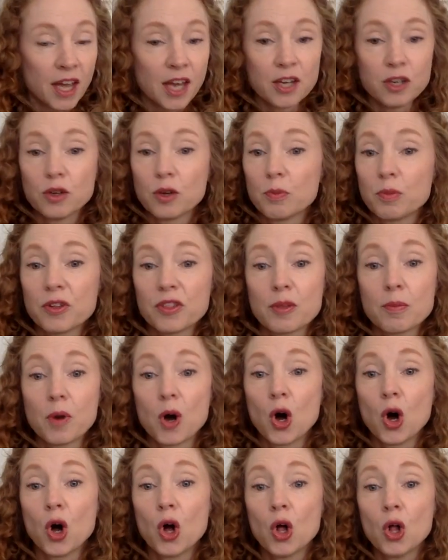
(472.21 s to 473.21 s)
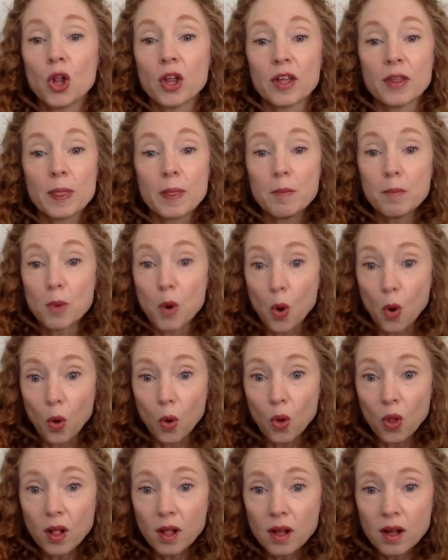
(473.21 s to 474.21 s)
And you can put them all in the
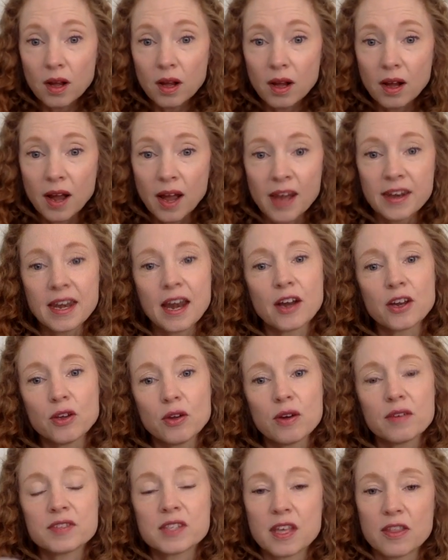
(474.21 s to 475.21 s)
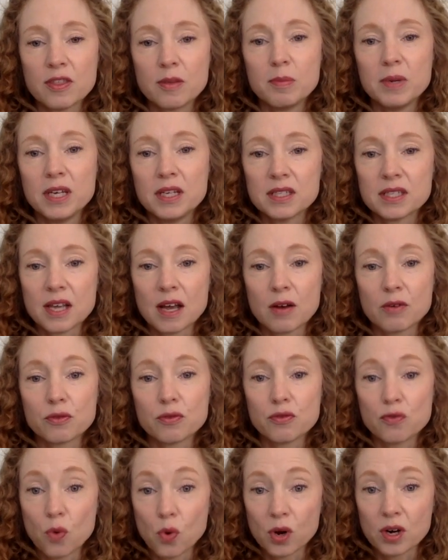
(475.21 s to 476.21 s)
bowl, and now you have said the B sound
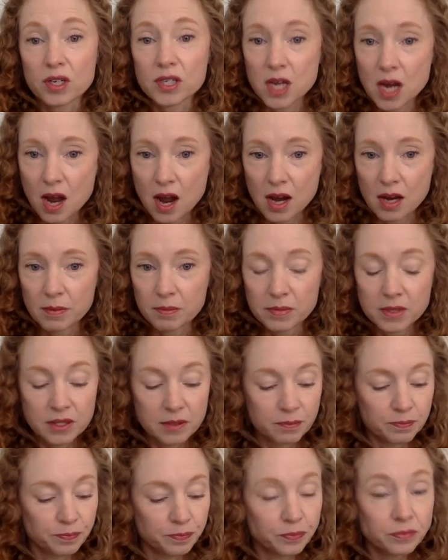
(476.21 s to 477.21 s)
4 times.